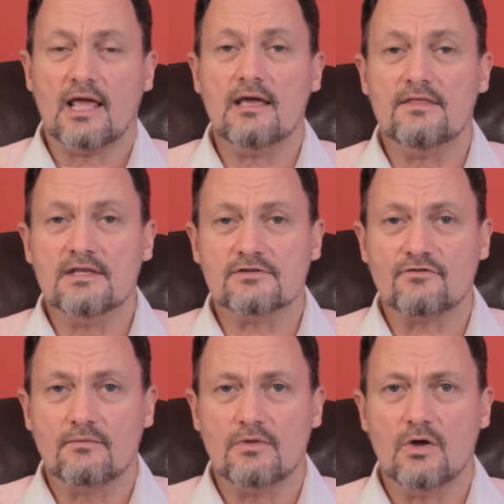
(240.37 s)
to hear this
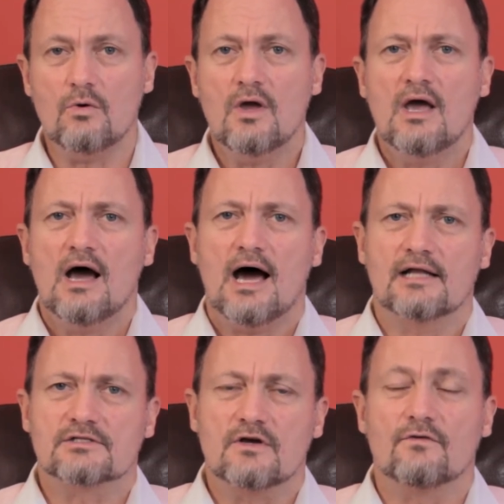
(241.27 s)
from you,
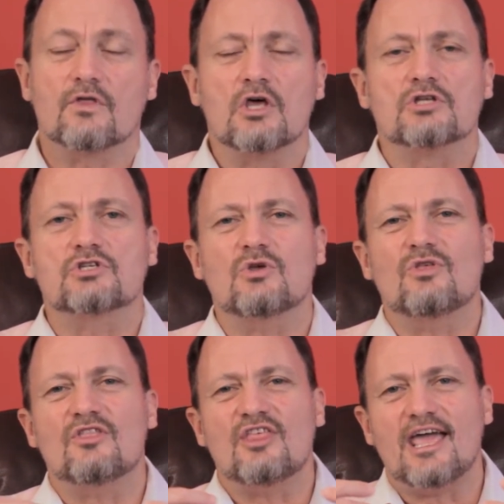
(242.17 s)
and so forth, so
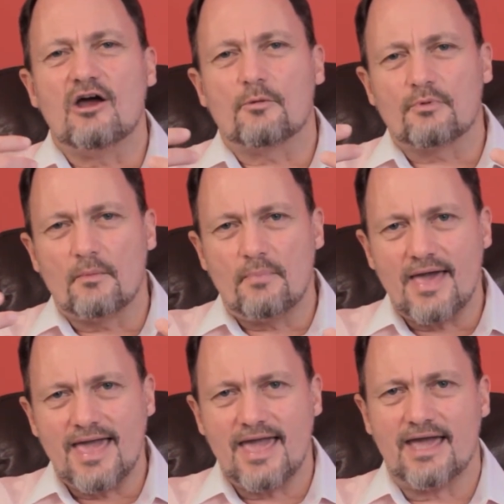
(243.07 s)
that they are
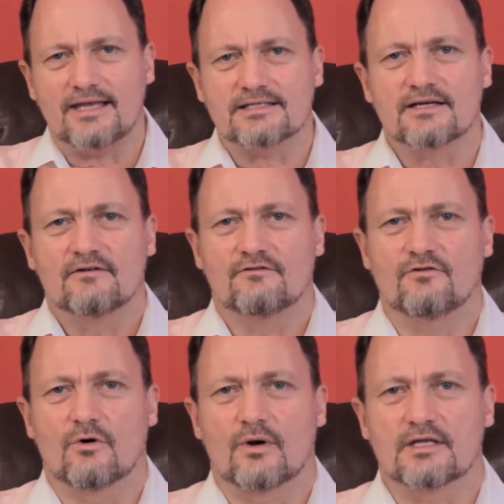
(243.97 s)
prepared
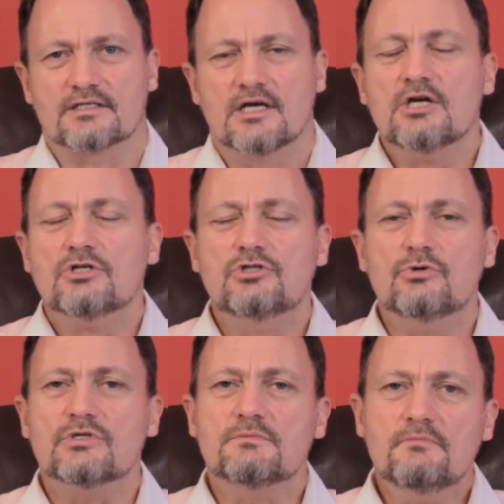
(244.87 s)
for it.
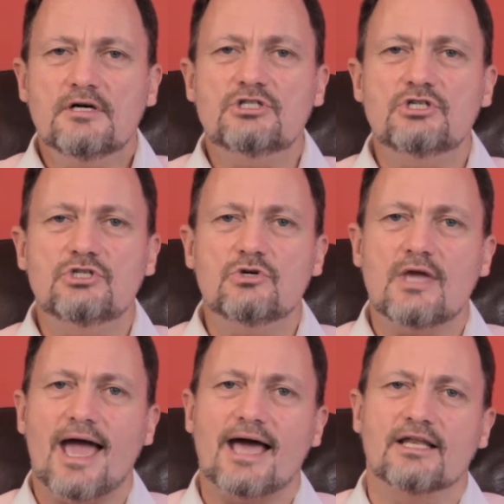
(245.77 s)
Do as much as you
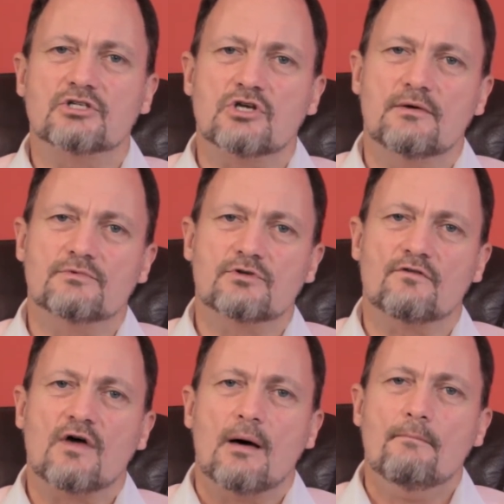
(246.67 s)
can in terms
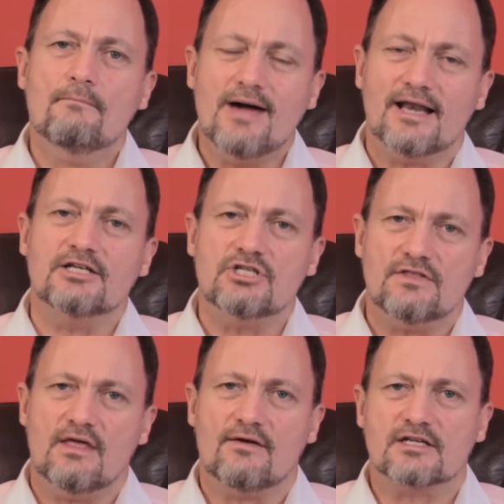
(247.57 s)
of
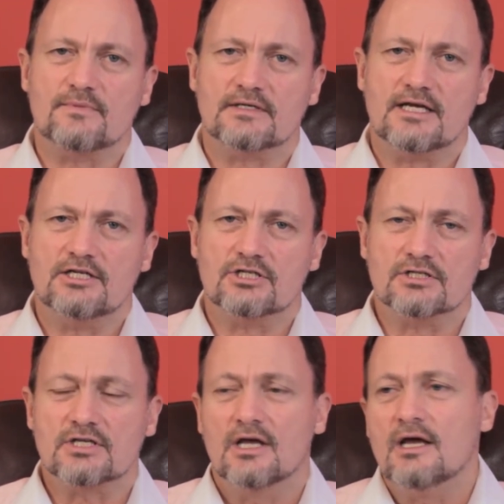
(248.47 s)
managing their expectations.